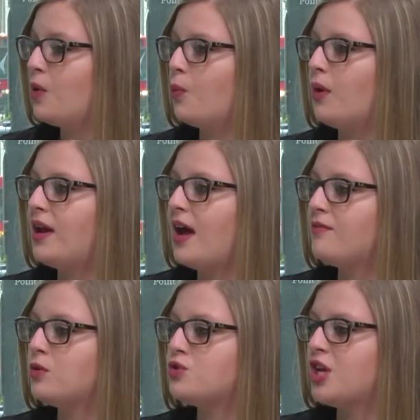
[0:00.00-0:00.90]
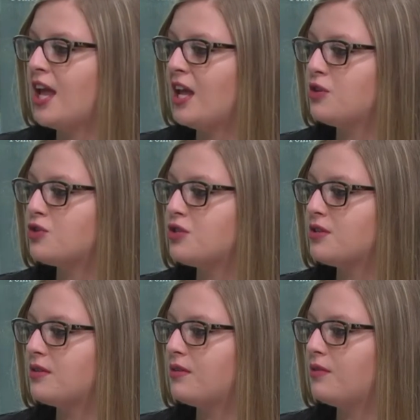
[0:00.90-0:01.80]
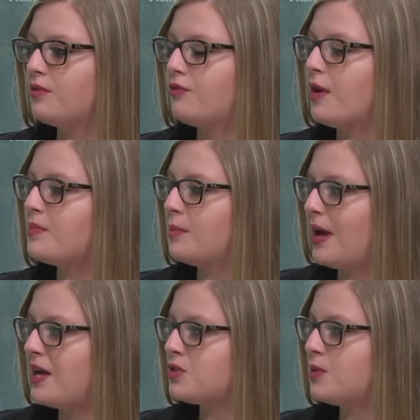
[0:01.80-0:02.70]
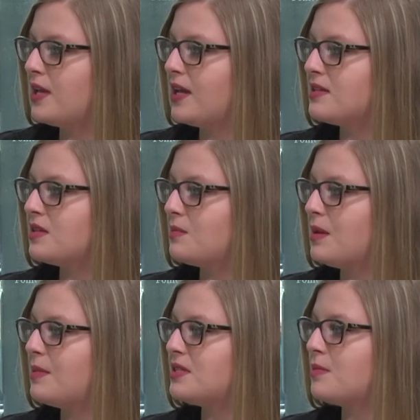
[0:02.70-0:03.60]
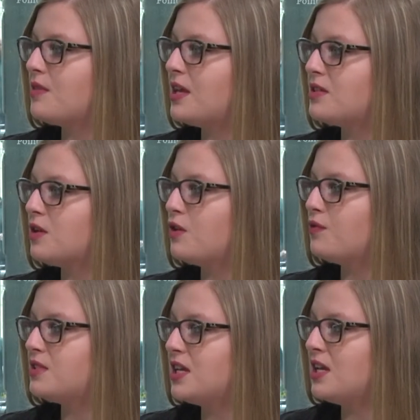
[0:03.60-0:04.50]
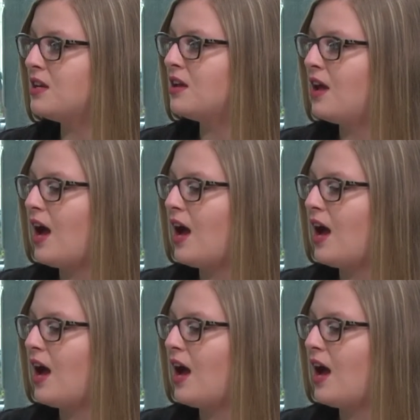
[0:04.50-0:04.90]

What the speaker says: what have you changed from the past weekends and maybe some things that you've seen?